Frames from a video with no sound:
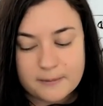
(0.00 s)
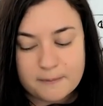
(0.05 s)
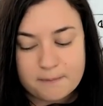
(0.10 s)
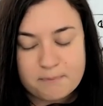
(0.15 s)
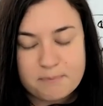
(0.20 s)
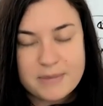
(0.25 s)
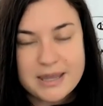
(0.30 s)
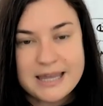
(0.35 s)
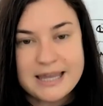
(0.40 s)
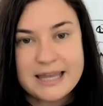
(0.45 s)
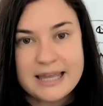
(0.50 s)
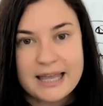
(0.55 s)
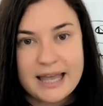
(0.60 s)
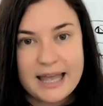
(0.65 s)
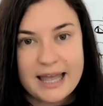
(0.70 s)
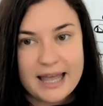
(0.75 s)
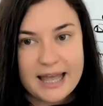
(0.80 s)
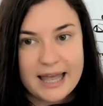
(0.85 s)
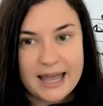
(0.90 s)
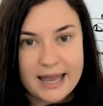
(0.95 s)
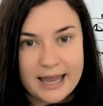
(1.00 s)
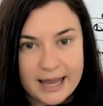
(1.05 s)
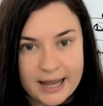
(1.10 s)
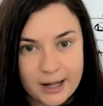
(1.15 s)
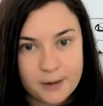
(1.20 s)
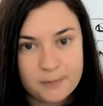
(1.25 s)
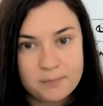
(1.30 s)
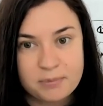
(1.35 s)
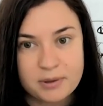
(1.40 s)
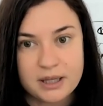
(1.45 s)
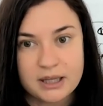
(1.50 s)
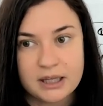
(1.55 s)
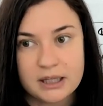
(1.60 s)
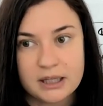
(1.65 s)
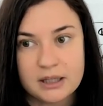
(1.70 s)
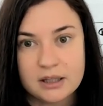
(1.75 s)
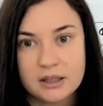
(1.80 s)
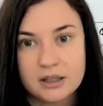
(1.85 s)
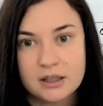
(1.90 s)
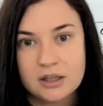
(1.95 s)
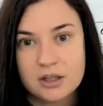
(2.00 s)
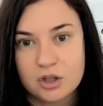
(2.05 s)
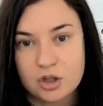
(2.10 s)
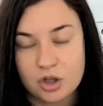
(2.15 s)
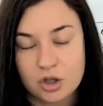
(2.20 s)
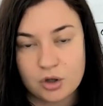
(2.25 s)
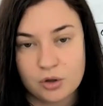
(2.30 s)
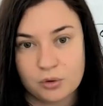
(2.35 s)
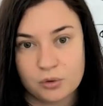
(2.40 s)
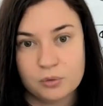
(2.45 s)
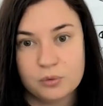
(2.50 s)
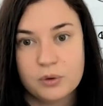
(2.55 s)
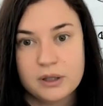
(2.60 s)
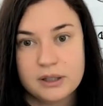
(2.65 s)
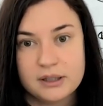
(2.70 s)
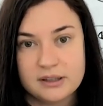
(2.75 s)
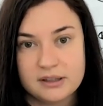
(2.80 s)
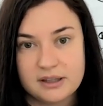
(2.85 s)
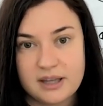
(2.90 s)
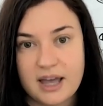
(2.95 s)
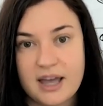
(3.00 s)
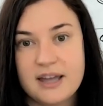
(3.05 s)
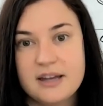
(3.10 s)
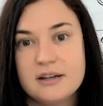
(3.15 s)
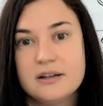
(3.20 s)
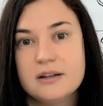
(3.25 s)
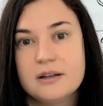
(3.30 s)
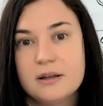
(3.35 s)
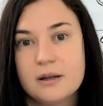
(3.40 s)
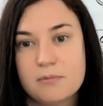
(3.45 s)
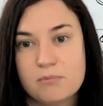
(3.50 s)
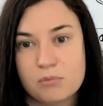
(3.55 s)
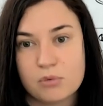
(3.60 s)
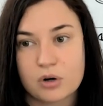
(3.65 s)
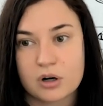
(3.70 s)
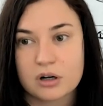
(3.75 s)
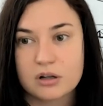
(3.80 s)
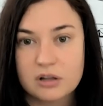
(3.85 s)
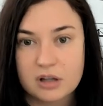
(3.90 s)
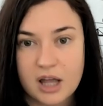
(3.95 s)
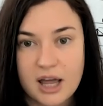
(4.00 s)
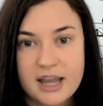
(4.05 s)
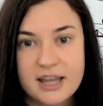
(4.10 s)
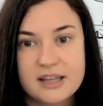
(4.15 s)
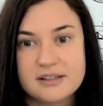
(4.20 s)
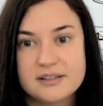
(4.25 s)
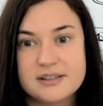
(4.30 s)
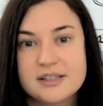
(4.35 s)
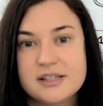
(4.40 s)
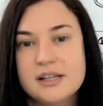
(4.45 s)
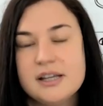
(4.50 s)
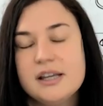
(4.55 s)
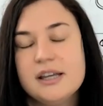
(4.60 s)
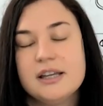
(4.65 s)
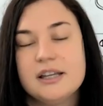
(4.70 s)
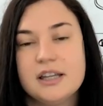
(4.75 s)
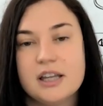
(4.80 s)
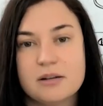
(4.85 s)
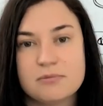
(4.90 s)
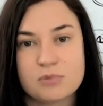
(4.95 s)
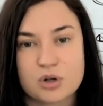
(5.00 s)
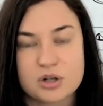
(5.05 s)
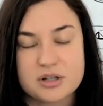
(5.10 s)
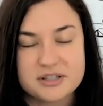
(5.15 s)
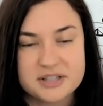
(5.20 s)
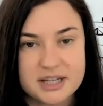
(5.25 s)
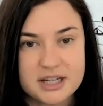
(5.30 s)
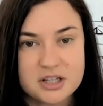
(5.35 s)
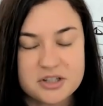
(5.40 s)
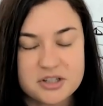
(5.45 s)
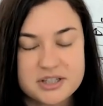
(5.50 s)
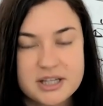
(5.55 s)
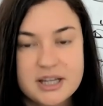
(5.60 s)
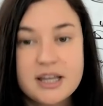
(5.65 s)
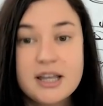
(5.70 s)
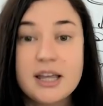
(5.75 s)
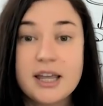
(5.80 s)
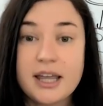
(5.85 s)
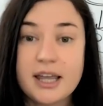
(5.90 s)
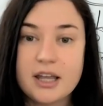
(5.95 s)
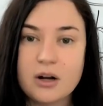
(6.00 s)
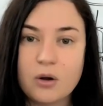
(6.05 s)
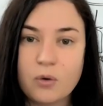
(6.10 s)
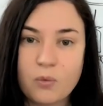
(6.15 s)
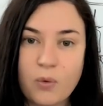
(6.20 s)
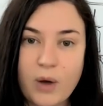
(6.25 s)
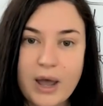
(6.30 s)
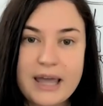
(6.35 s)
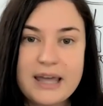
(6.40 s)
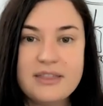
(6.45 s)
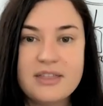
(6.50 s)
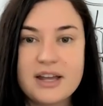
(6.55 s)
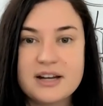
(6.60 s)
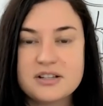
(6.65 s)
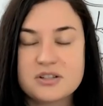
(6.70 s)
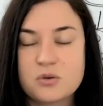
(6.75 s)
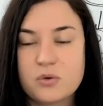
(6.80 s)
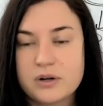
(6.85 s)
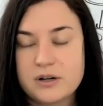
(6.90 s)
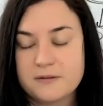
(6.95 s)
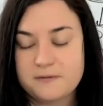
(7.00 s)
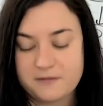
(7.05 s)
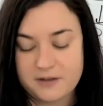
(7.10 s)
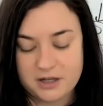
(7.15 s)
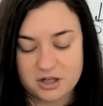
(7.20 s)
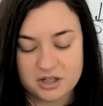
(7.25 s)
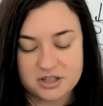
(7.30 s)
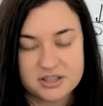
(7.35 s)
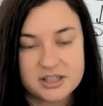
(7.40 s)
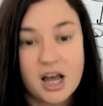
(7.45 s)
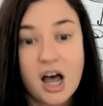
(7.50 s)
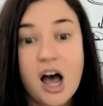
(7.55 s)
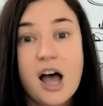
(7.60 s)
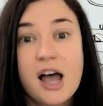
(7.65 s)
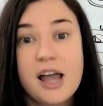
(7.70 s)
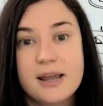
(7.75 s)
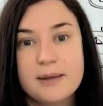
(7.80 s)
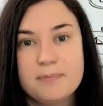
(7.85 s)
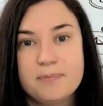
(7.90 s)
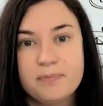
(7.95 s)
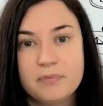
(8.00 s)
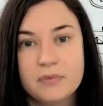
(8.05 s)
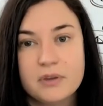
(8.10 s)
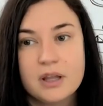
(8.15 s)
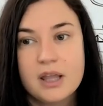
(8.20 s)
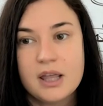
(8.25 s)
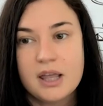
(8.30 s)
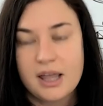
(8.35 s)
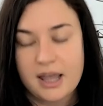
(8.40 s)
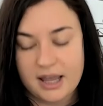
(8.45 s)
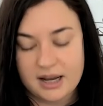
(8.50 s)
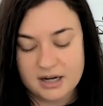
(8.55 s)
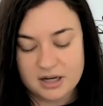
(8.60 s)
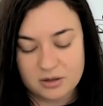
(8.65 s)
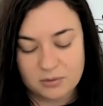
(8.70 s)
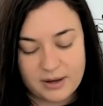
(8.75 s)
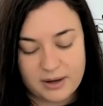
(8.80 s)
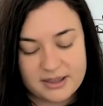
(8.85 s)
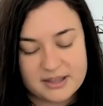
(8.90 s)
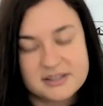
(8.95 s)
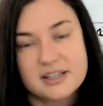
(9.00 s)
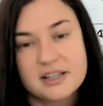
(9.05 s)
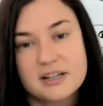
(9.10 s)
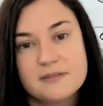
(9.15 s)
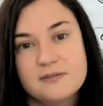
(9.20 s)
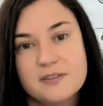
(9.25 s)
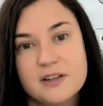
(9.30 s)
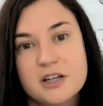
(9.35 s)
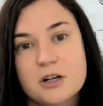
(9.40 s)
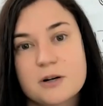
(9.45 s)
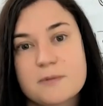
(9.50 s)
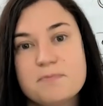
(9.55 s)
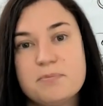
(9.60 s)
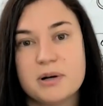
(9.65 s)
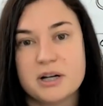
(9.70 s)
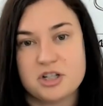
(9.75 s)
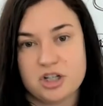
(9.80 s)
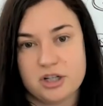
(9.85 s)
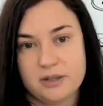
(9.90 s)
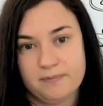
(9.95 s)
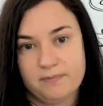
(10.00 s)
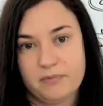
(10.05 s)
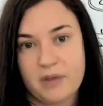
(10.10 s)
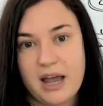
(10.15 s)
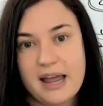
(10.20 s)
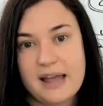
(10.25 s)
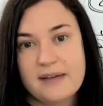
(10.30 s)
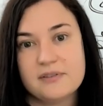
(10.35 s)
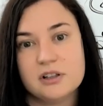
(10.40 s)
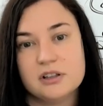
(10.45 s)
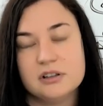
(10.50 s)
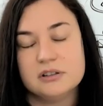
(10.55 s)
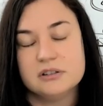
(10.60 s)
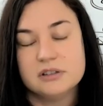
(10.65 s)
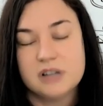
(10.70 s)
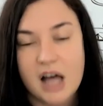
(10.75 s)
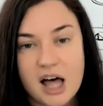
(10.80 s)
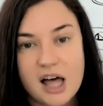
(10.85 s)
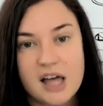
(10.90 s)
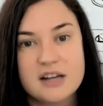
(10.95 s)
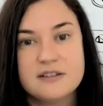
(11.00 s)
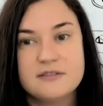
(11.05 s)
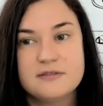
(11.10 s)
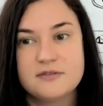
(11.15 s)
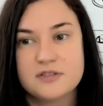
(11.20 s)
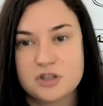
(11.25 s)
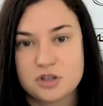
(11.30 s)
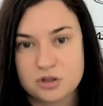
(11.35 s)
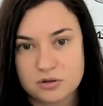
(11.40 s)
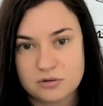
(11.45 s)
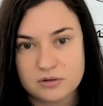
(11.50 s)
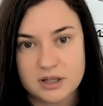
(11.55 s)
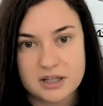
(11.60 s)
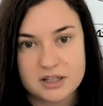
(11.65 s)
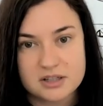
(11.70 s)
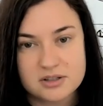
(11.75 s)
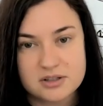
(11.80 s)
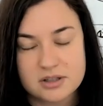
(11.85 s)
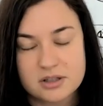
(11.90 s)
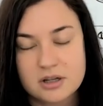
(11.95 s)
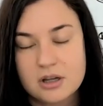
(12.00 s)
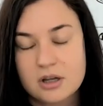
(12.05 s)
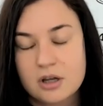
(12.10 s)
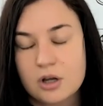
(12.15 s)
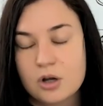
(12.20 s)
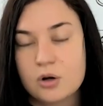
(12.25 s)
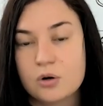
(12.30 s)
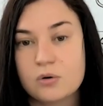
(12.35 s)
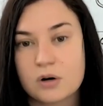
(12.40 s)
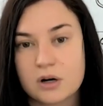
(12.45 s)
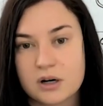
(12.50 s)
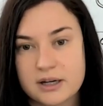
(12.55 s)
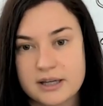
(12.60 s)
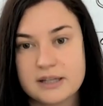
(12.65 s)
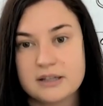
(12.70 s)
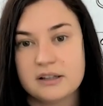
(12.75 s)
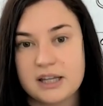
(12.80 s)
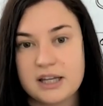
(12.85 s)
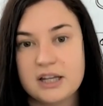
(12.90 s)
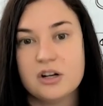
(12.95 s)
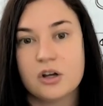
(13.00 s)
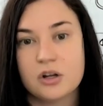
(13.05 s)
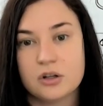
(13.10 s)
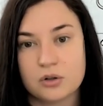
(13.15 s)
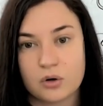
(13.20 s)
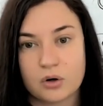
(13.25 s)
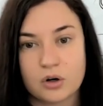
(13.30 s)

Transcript: me helping you get more clients, get more sales in a way that is going to fit your time and in a way that's going to fit your budget. I have a lot of students who are in Lean on